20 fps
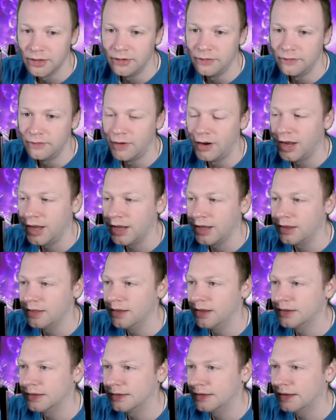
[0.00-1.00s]
Right,
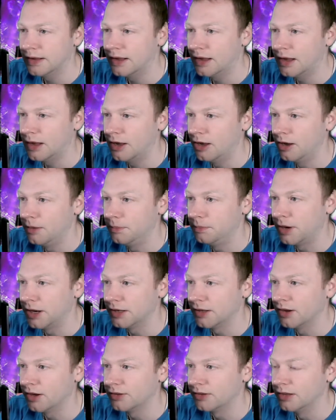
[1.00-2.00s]
let's
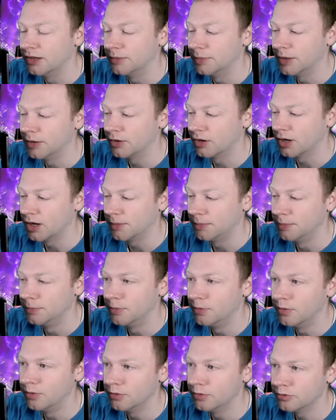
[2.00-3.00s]
break the ice a little bit. I've got a couple
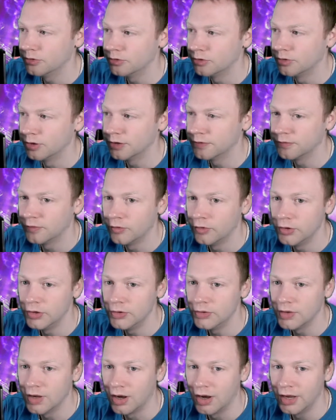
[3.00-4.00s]
more stories for
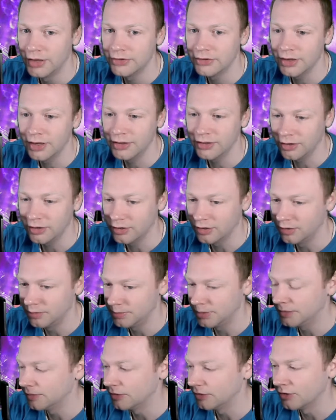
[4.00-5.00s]
you guys, and I can't
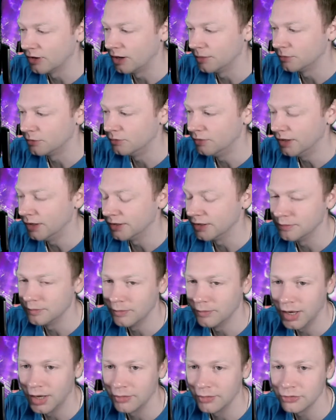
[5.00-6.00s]
believe the time already.
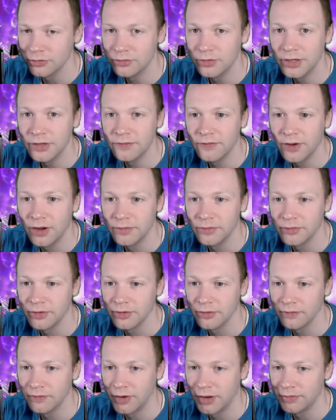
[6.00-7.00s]
Wow, it's already 5
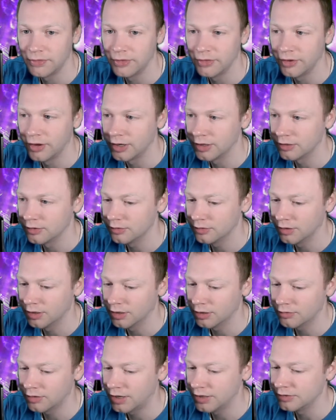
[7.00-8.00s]
to 9.
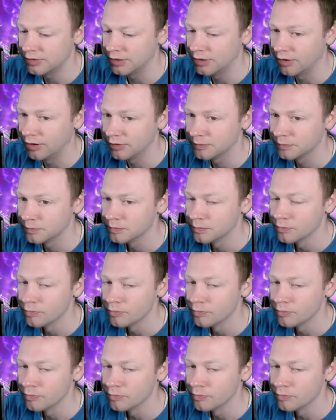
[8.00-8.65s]
Crazy, guys.